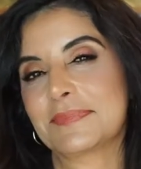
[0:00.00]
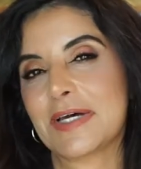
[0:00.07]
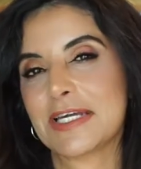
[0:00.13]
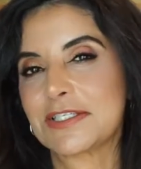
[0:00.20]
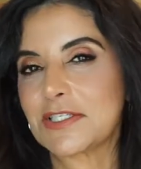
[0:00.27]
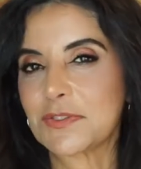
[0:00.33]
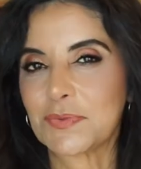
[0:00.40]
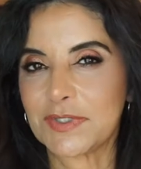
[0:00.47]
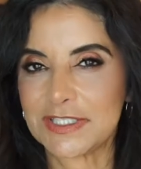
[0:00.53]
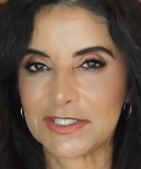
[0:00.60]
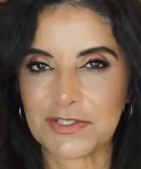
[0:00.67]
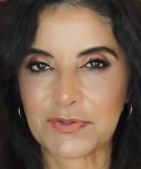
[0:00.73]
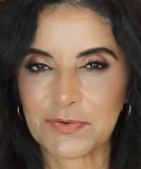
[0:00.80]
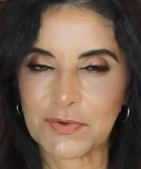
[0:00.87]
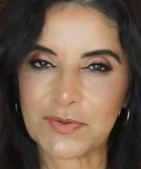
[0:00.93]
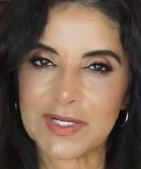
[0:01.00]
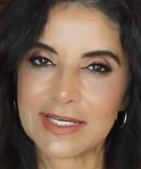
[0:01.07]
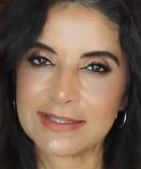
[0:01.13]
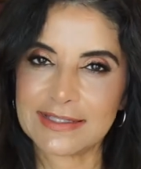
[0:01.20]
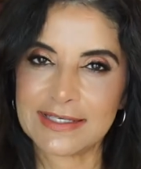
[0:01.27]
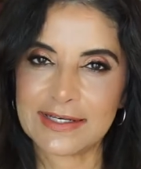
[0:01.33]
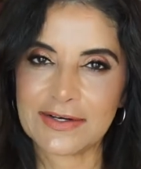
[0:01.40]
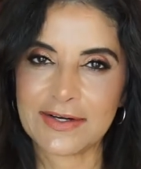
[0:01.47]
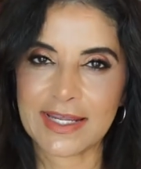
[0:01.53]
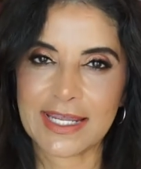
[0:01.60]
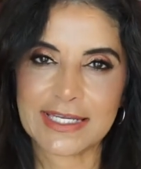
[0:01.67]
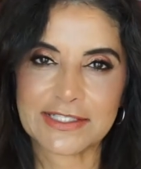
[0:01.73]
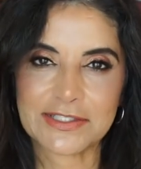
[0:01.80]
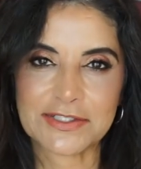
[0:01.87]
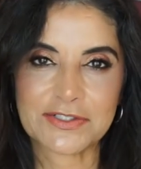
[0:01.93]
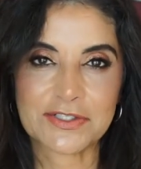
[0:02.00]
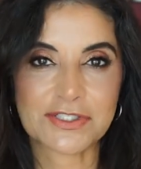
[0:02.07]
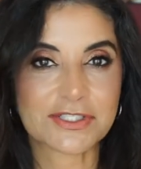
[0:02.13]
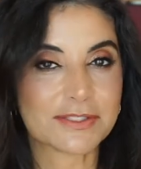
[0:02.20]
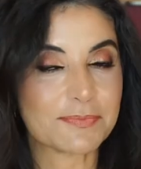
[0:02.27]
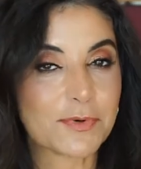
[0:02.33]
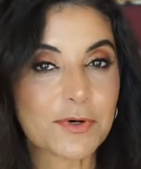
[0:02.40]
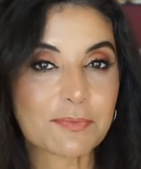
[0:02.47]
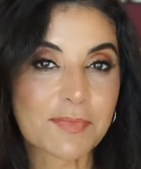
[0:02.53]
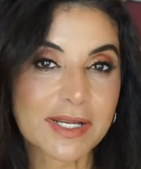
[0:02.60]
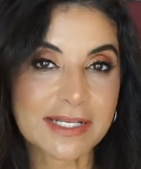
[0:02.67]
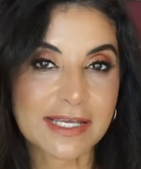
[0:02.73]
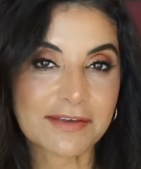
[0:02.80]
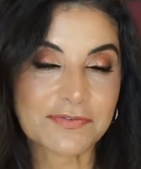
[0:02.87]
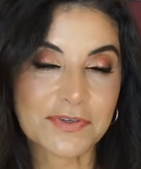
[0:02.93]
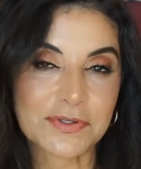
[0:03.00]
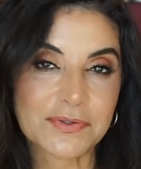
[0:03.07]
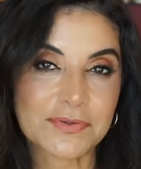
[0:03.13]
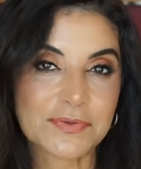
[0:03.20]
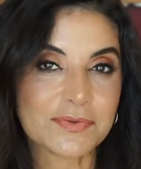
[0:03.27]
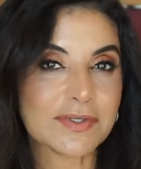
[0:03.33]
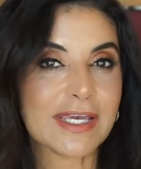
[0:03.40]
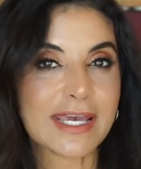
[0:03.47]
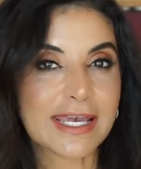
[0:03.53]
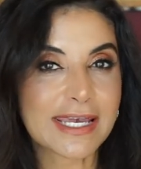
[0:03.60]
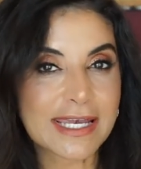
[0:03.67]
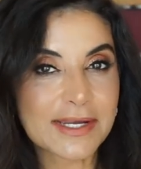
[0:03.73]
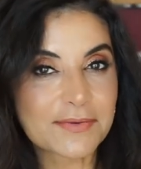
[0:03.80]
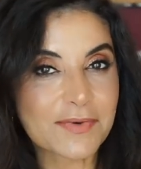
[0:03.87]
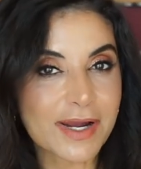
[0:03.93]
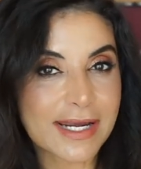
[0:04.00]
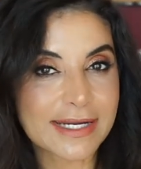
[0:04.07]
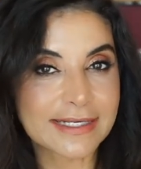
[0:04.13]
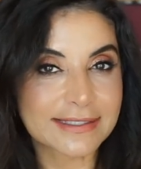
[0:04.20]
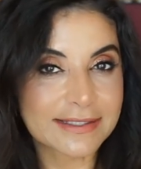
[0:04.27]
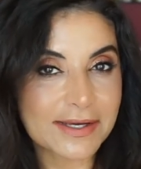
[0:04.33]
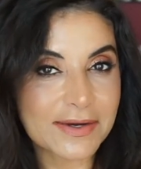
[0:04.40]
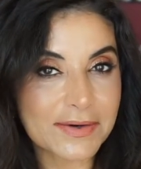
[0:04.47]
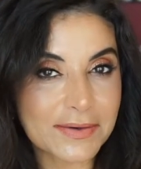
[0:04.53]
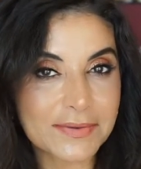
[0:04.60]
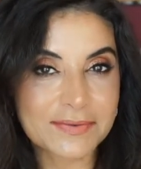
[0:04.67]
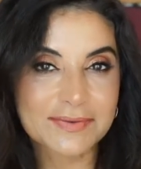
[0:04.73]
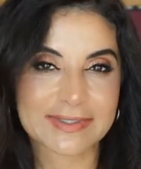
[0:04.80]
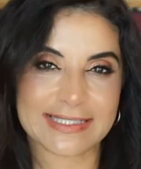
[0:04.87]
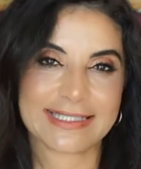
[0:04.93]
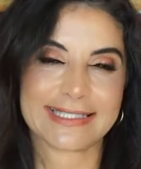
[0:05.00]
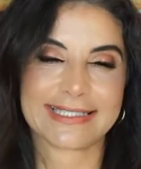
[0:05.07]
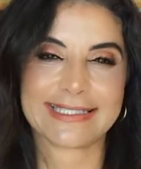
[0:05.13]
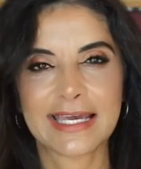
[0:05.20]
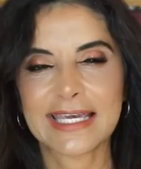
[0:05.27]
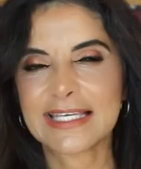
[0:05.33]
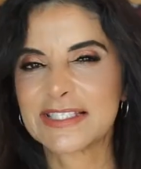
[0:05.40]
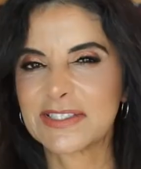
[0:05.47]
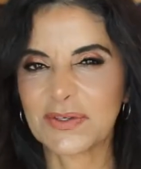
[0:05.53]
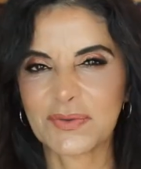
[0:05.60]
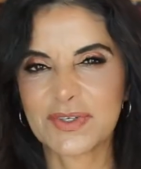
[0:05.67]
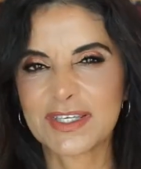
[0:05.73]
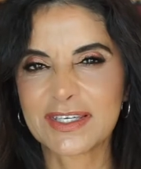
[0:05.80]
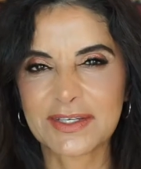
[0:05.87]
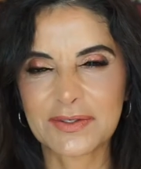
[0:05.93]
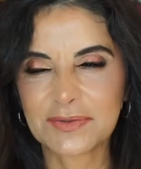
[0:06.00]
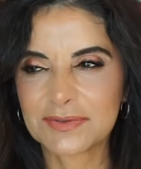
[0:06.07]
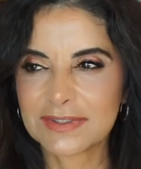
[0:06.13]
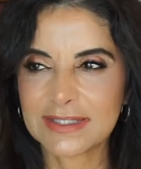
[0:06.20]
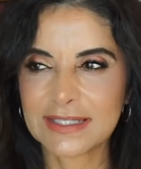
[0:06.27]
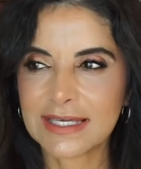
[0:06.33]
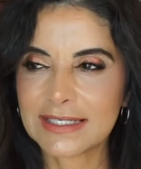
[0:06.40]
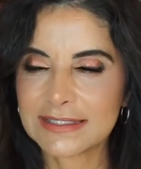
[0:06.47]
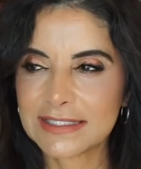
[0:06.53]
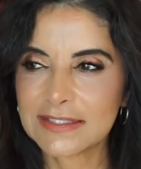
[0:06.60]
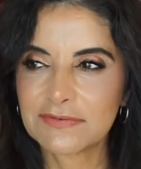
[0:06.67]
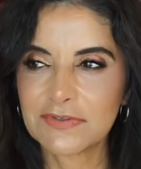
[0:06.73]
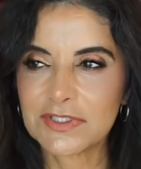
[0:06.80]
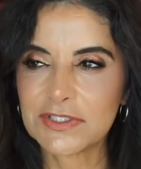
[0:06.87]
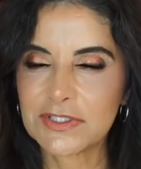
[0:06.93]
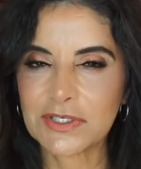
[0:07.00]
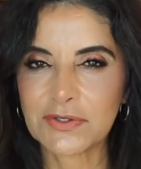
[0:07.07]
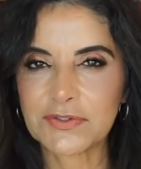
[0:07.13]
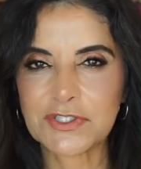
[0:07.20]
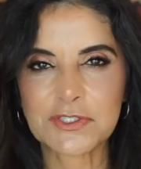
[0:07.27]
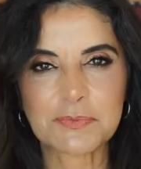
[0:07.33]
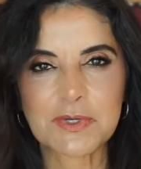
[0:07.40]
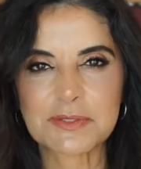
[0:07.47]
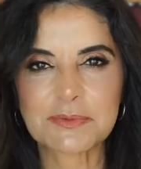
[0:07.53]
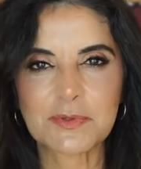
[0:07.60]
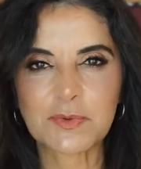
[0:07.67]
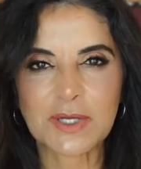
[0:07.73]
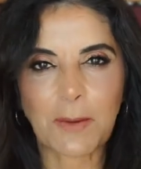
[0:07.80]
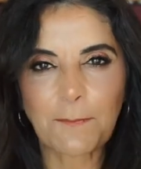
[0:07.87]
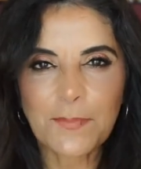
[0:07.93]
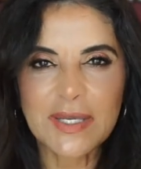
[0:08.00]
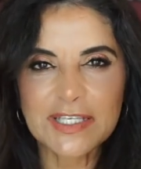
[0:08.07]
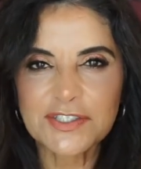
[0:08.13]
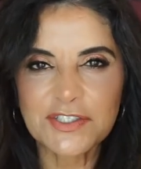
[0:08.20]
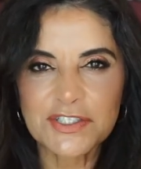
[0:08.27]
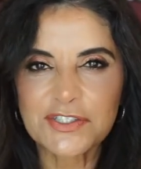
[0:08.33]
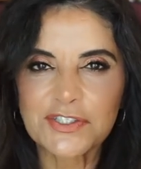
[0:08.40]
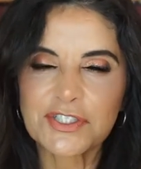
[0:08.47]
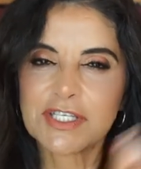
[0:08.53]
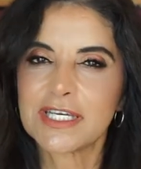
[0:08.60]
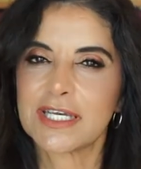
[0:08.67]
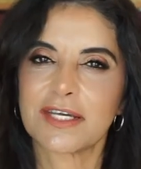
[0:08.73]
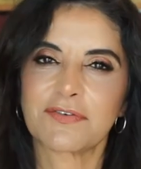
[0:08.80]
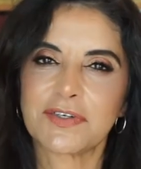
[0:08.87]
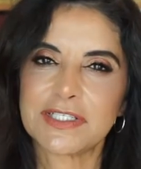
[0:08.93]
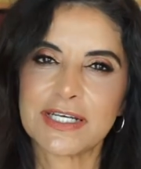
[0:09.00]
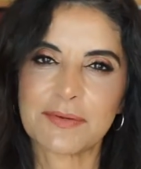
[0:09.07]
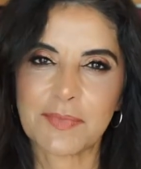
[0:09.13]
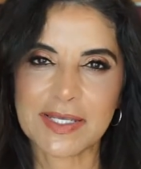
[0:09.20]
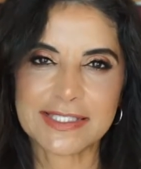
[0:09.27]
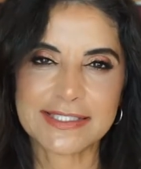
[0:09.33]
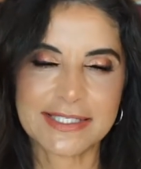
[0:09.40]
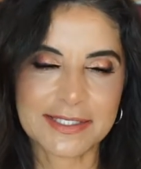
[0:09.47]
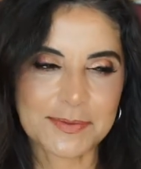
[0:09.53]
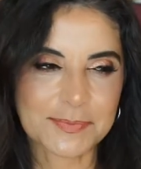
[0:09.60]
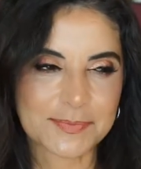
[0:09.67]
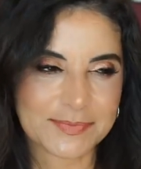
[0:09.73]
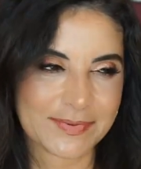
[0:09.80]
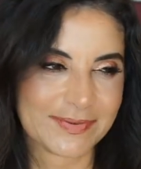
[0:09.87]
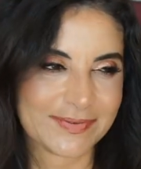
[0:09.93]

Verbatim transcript: I just wanted to throw it out there and to just support my nephew. Yay, Ryan, go! He's so cute in that TV show. Just makes me want to pinch his cheek every time I see him.